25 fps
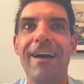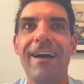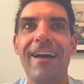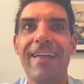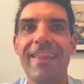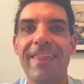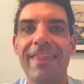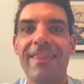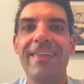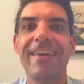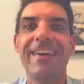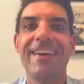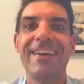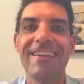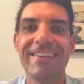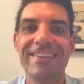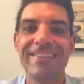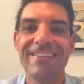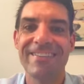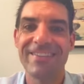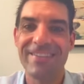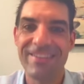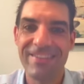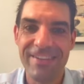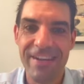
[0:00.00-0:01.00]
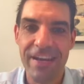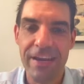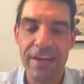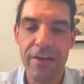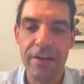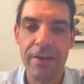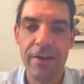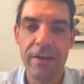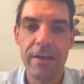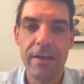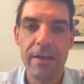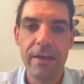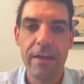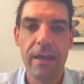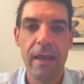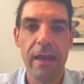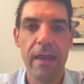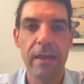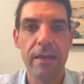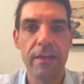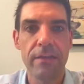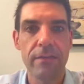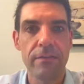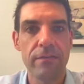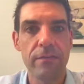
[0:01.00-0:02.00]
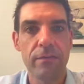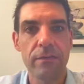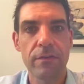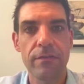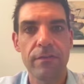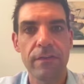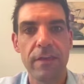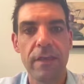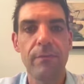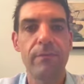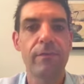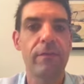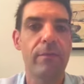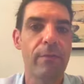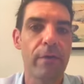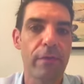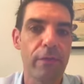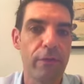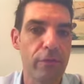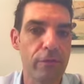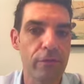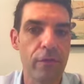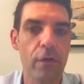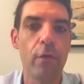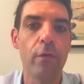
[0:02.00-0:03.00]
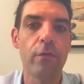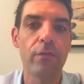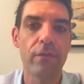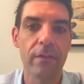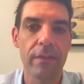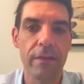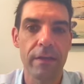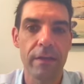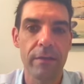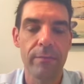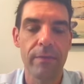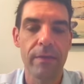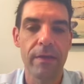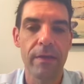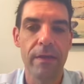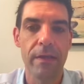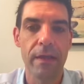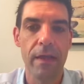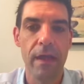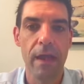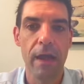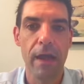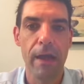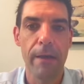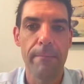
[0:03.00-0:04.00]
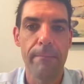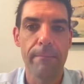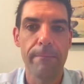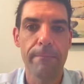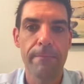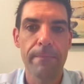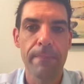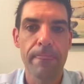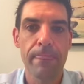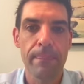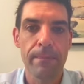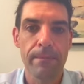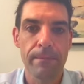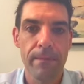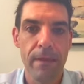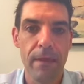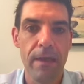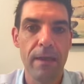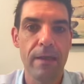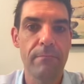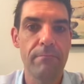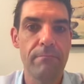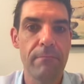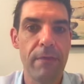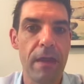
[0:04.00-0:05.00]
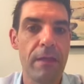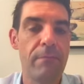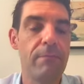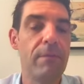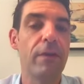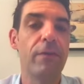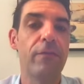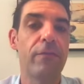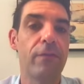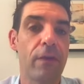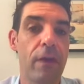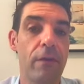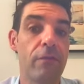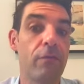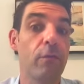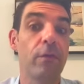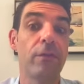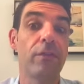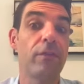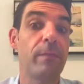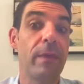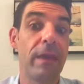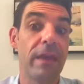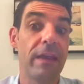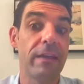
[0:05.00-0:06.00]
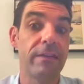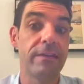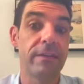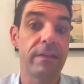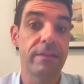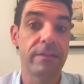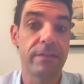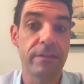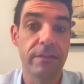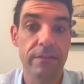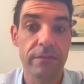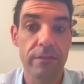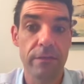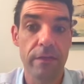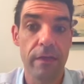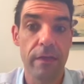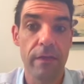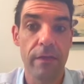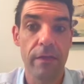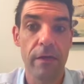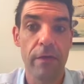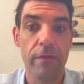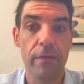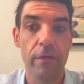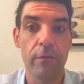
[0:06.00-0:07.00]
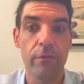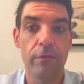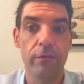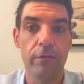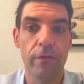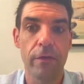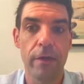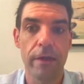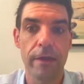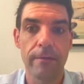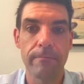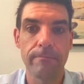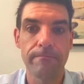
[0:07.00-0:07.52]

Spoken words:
thing to share, and it sort of keeps them on their toes a little bit, and make sure everyone's paying attention. So I thought that was great.